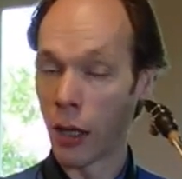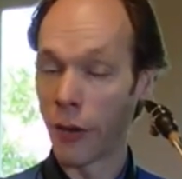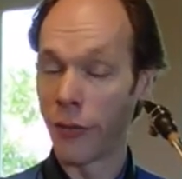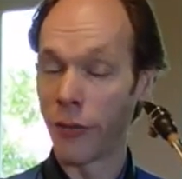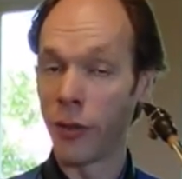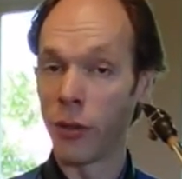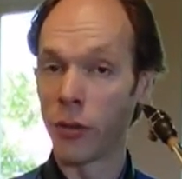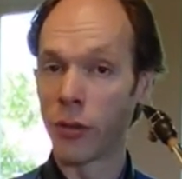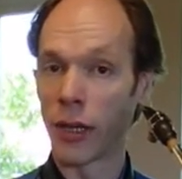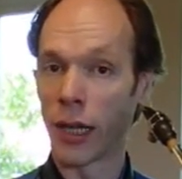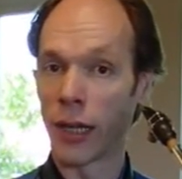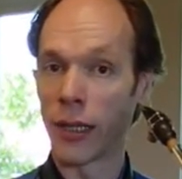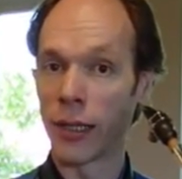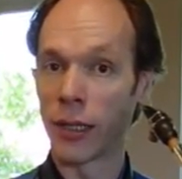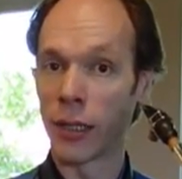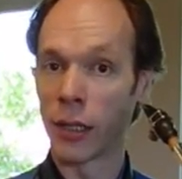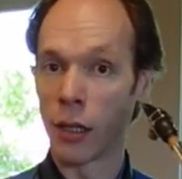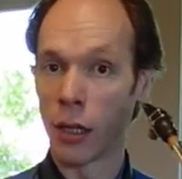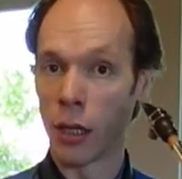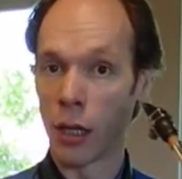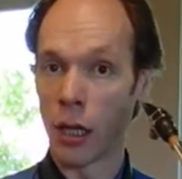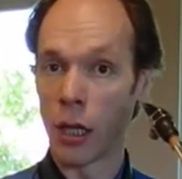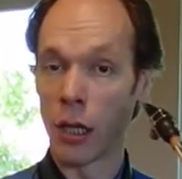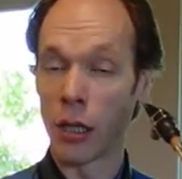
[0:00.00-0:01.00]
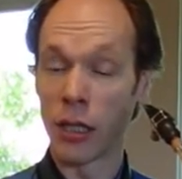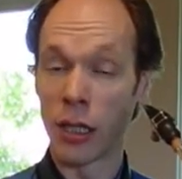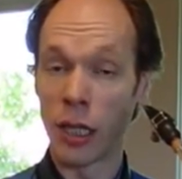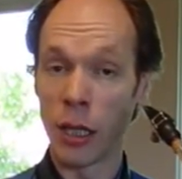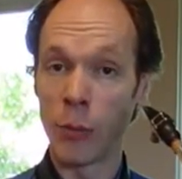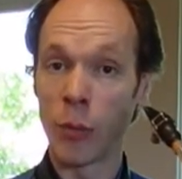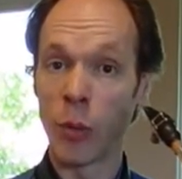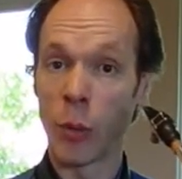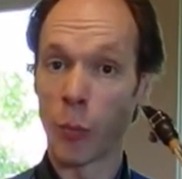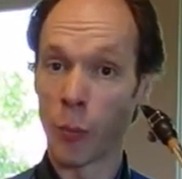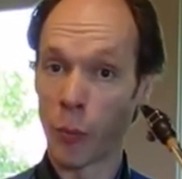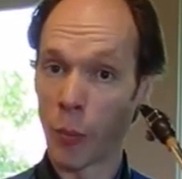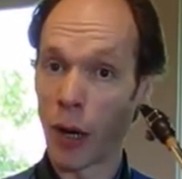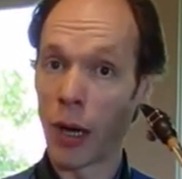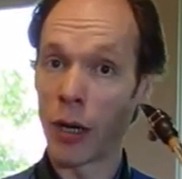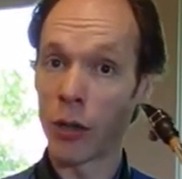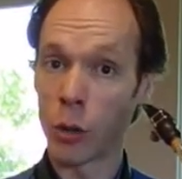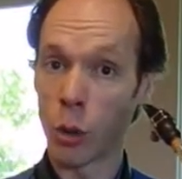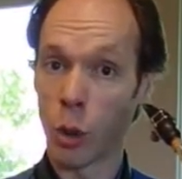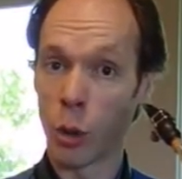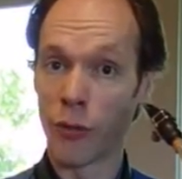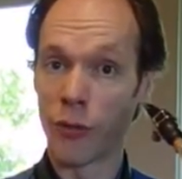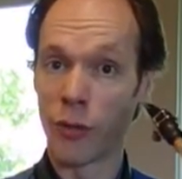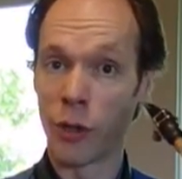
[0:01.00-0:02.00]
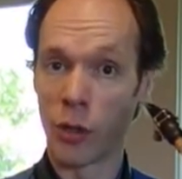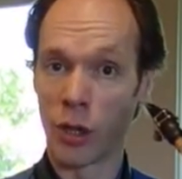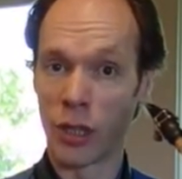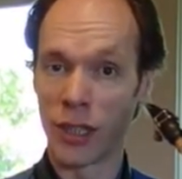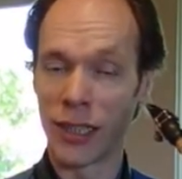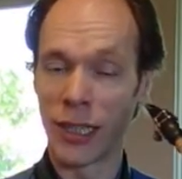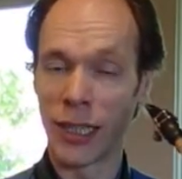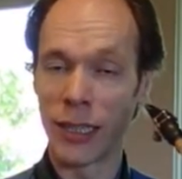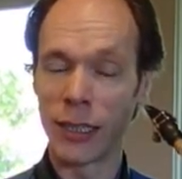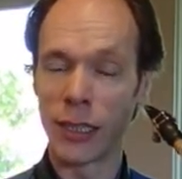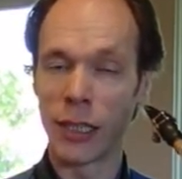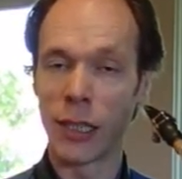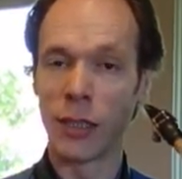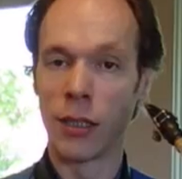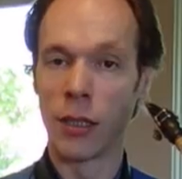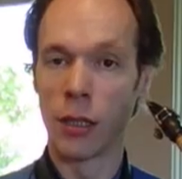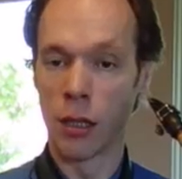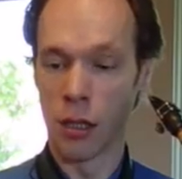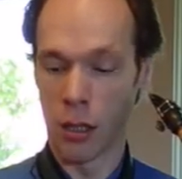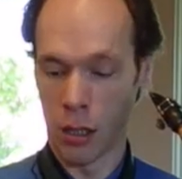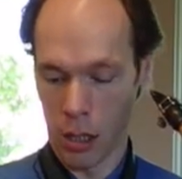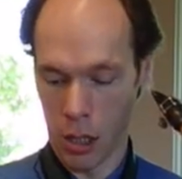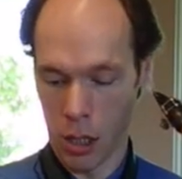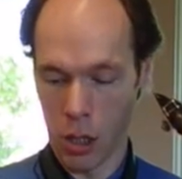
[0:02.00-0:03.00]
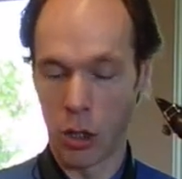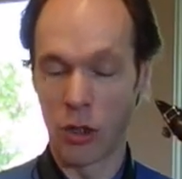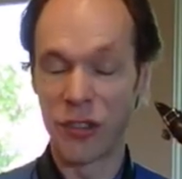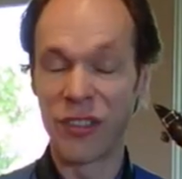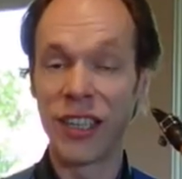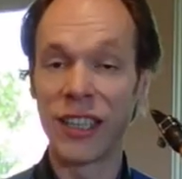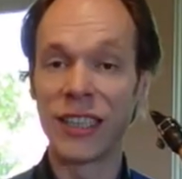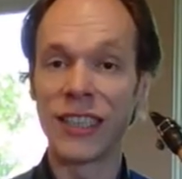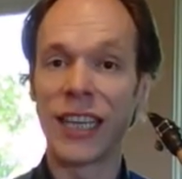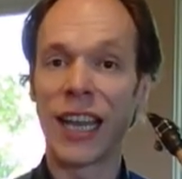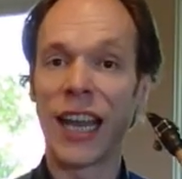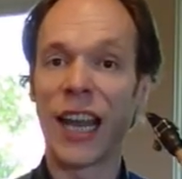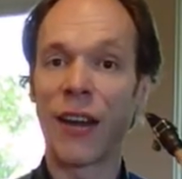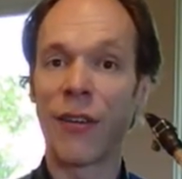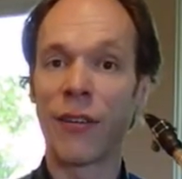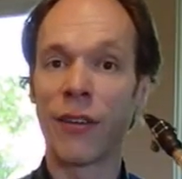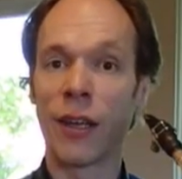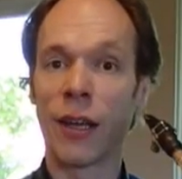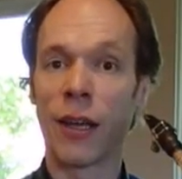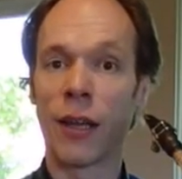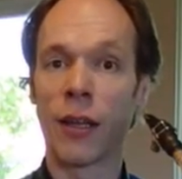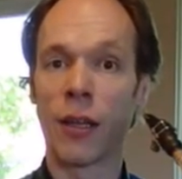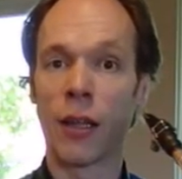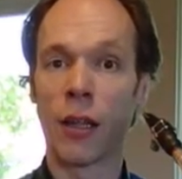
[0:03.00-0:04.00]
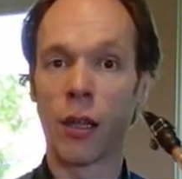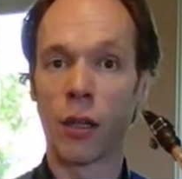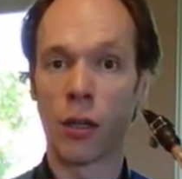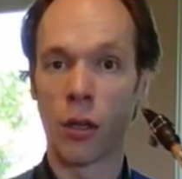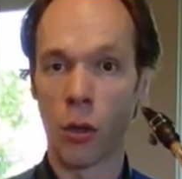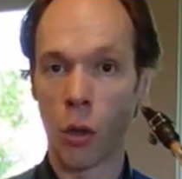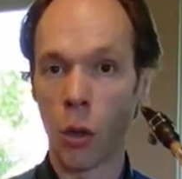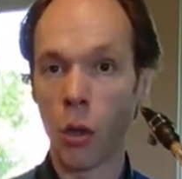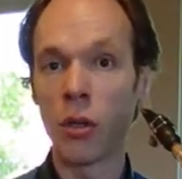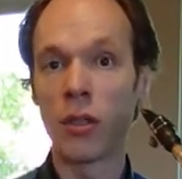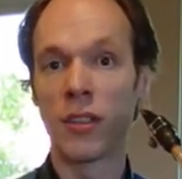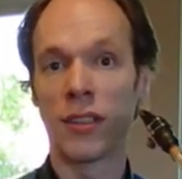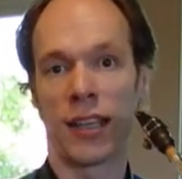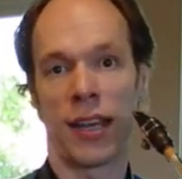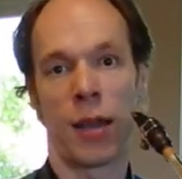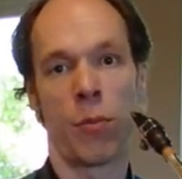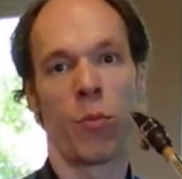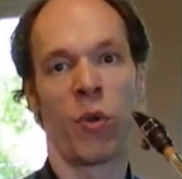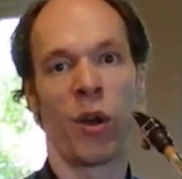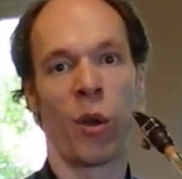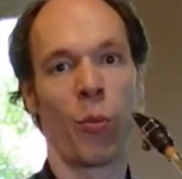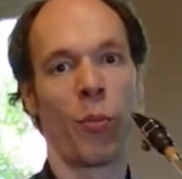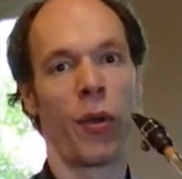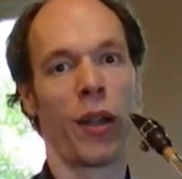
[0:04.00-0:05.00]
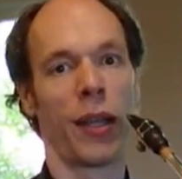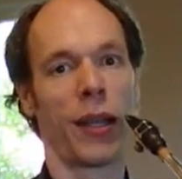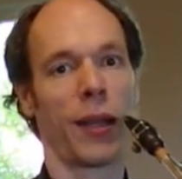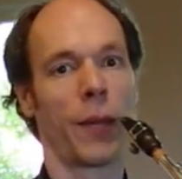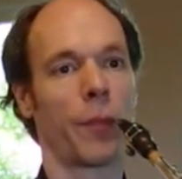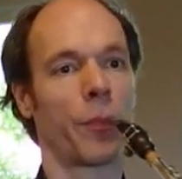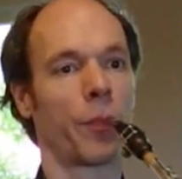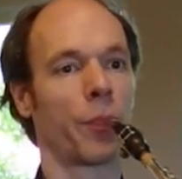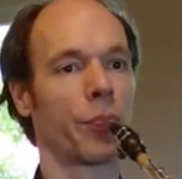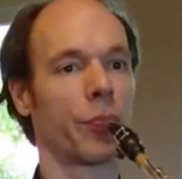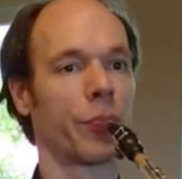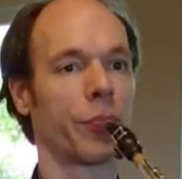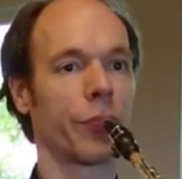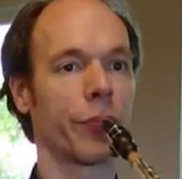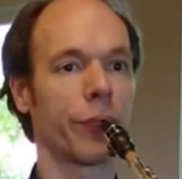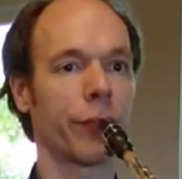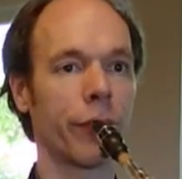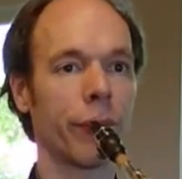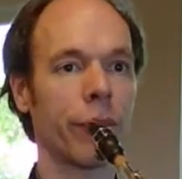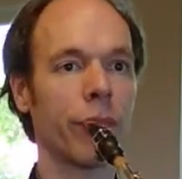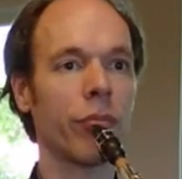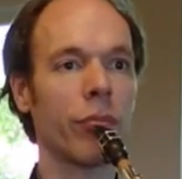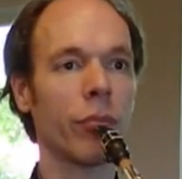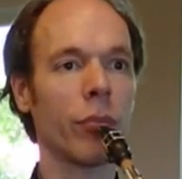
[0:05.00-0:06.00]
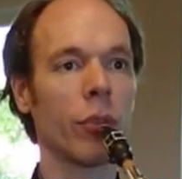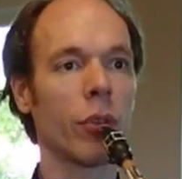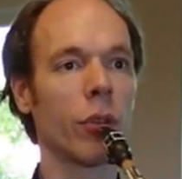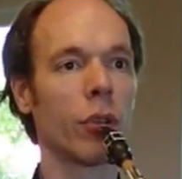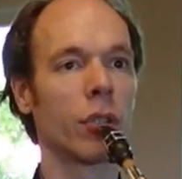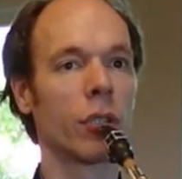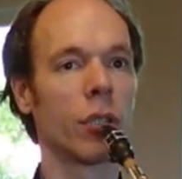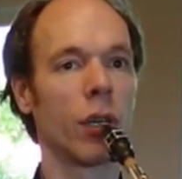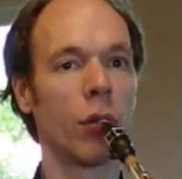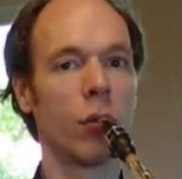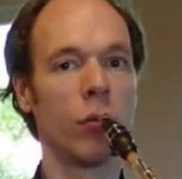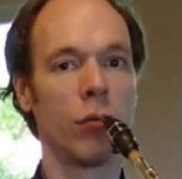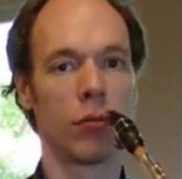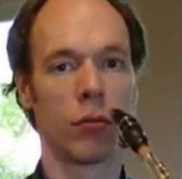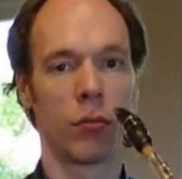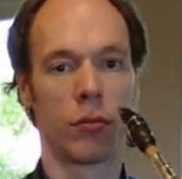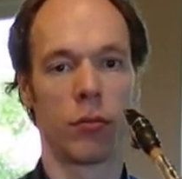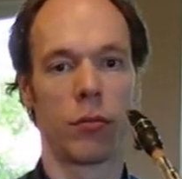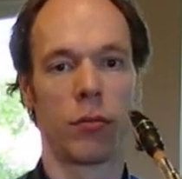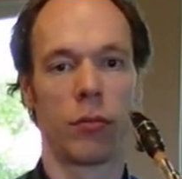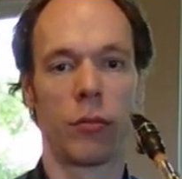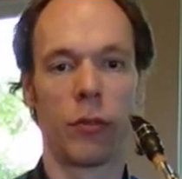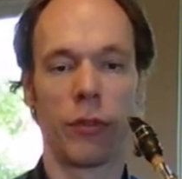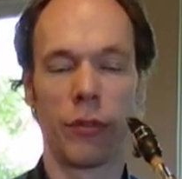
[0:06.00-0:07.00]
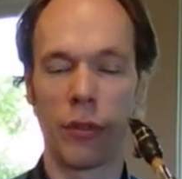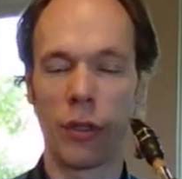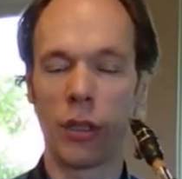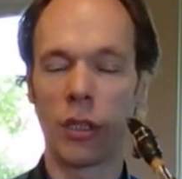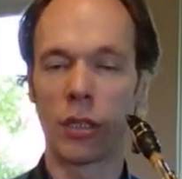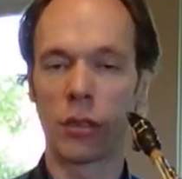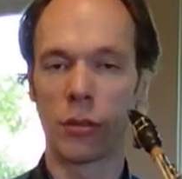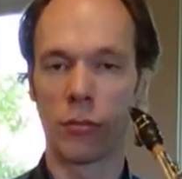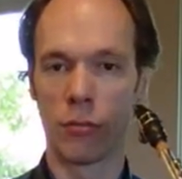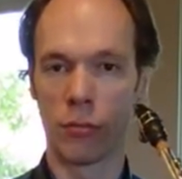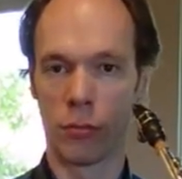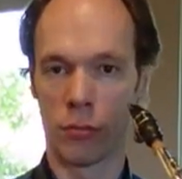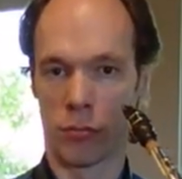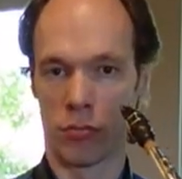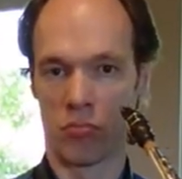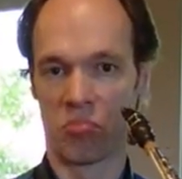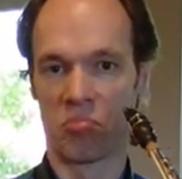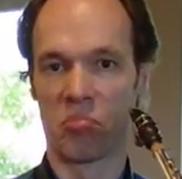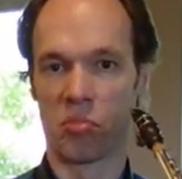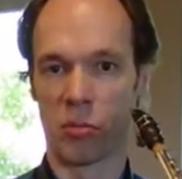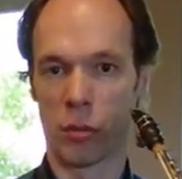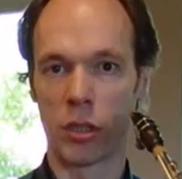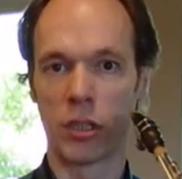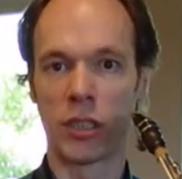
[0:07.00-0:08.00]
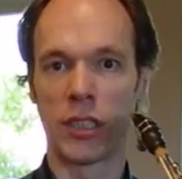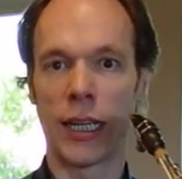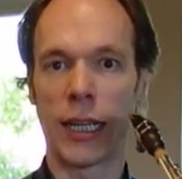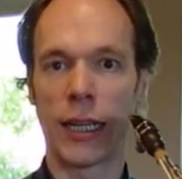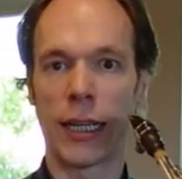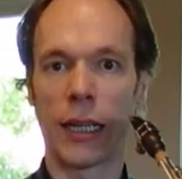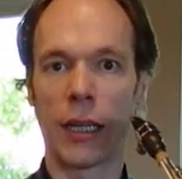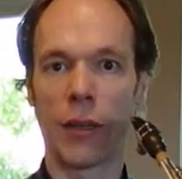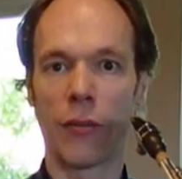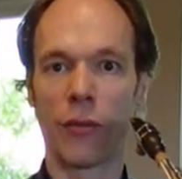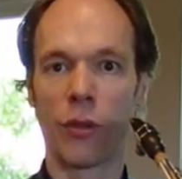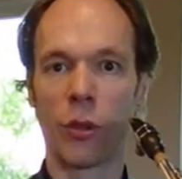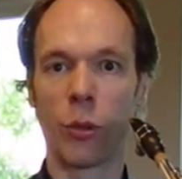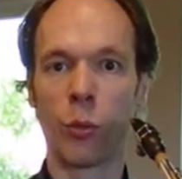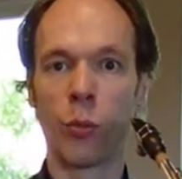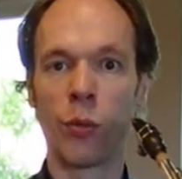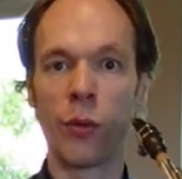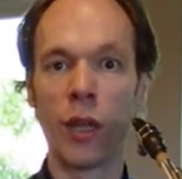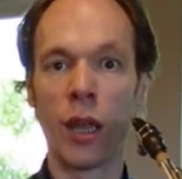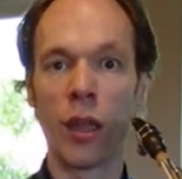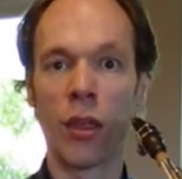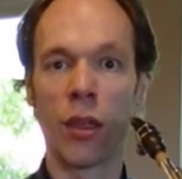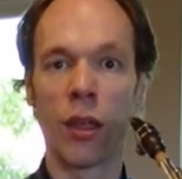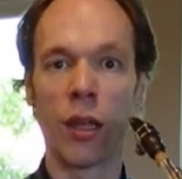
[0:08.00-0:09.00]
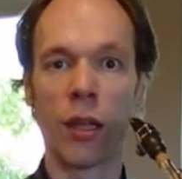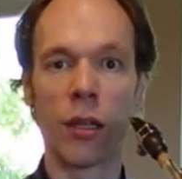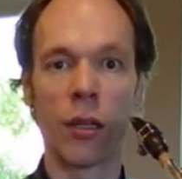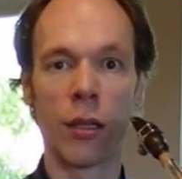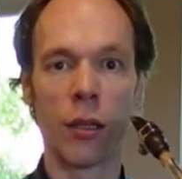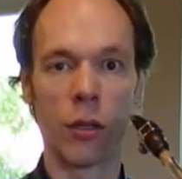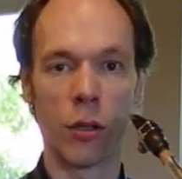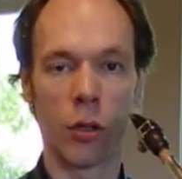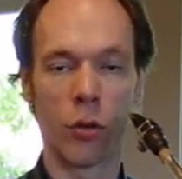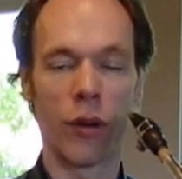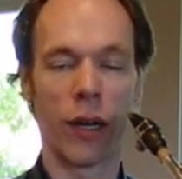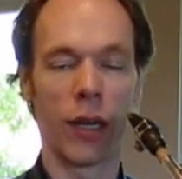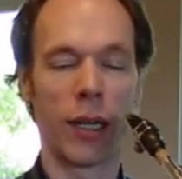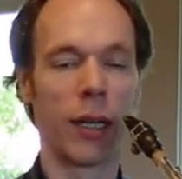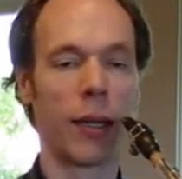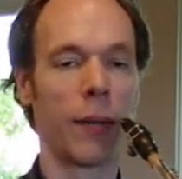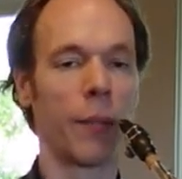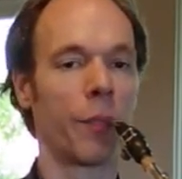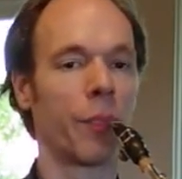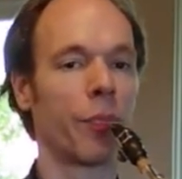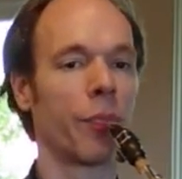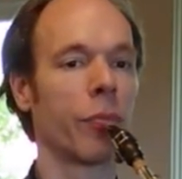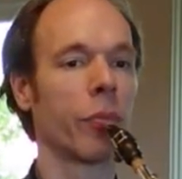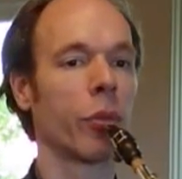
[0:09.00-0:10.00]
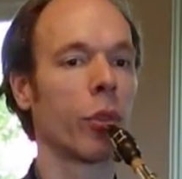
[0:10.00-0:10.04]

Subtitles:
if you can keep part of your attention on this area the whole time while playing. So, first check if you breathe in correctly.